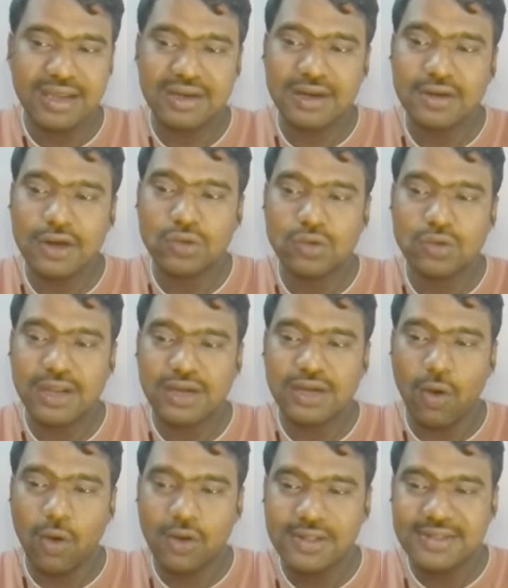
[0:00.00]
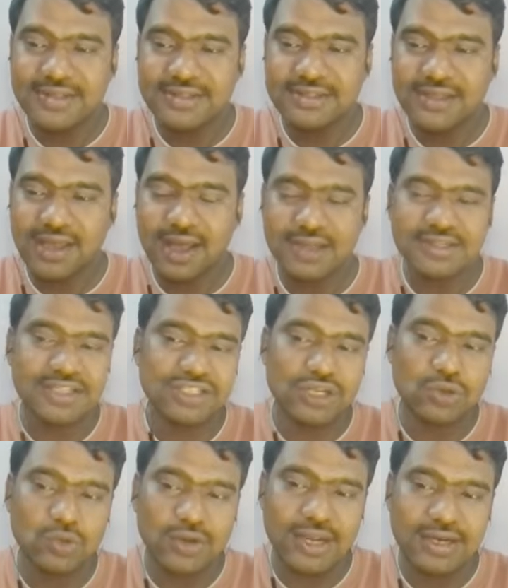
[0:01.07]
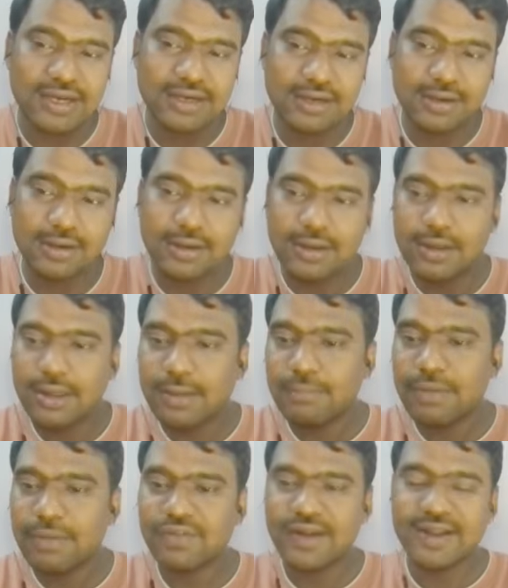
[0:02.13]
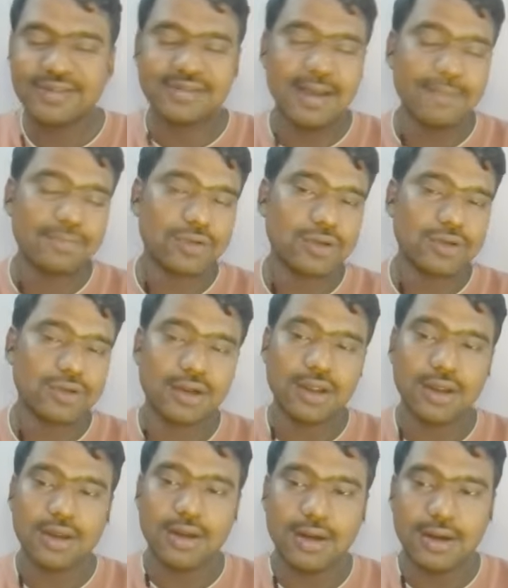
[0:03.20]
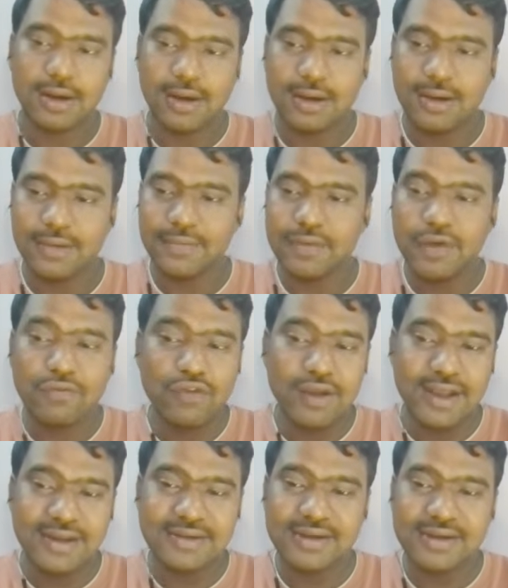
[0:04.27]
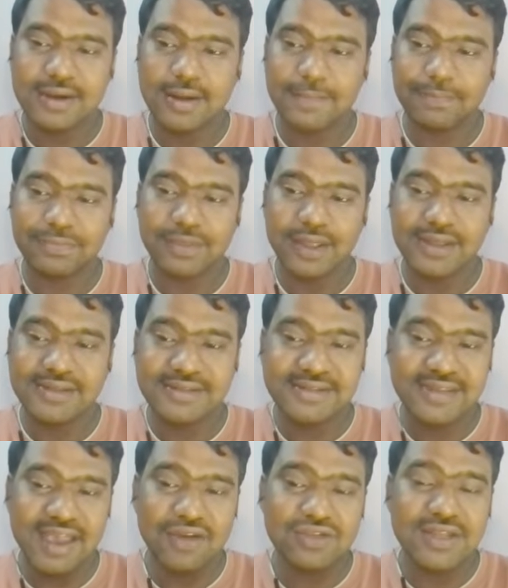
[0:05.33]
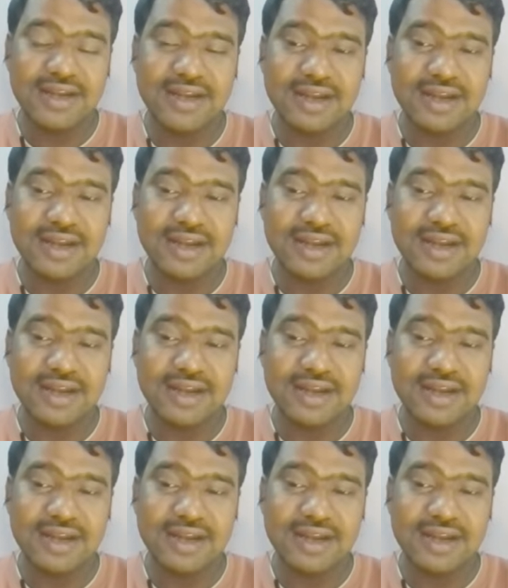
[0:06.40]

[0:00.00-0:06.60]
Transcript: data to get all this 62K data. But for example, if we can save the